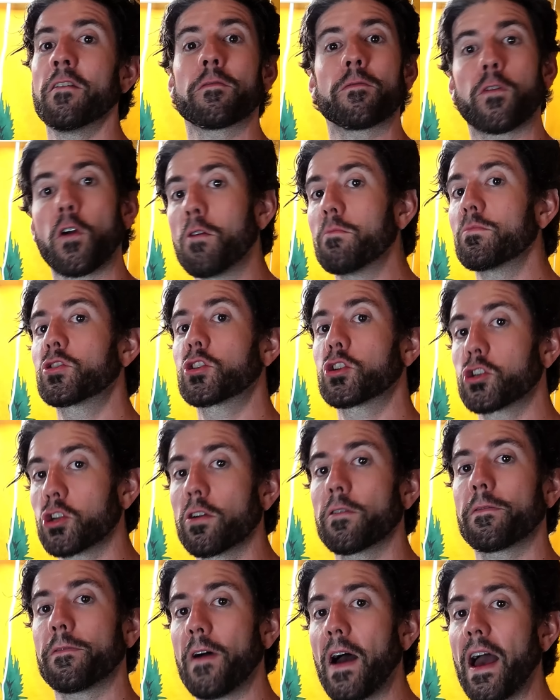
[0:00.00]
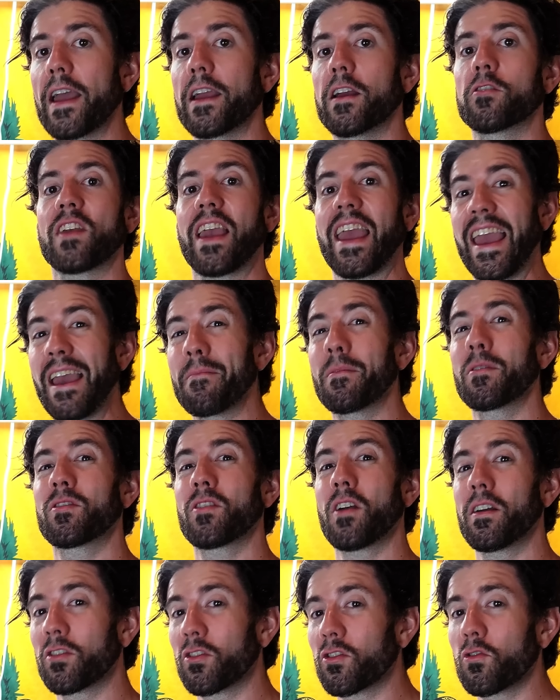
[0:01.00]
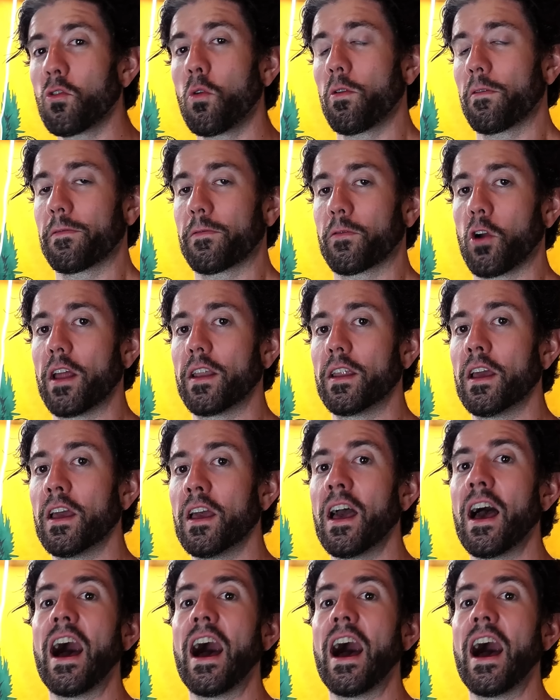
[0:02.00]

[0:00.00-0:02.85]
from Surefire's Amazon storefront,